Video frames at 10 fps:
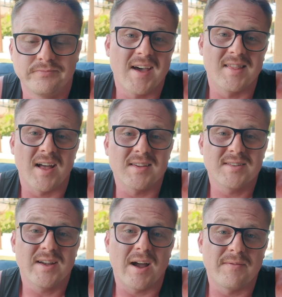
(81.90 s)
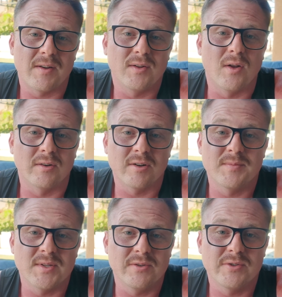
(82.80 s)
And lastly, I found a
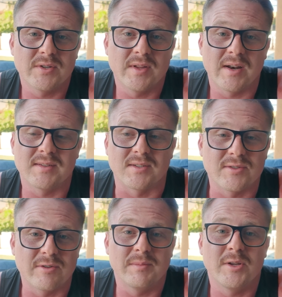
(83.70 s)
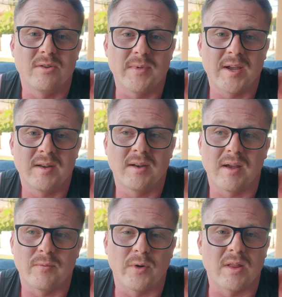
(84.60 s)
long-term solution that is extremely humane
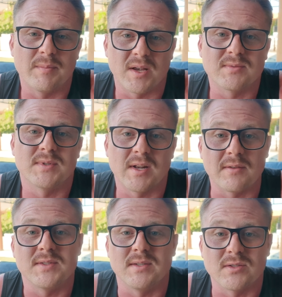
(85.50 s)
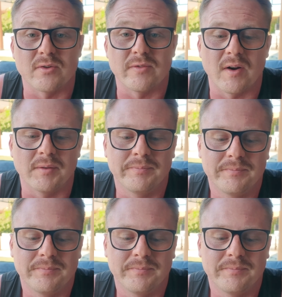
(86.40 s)
and one of the best ones that I've seen so far.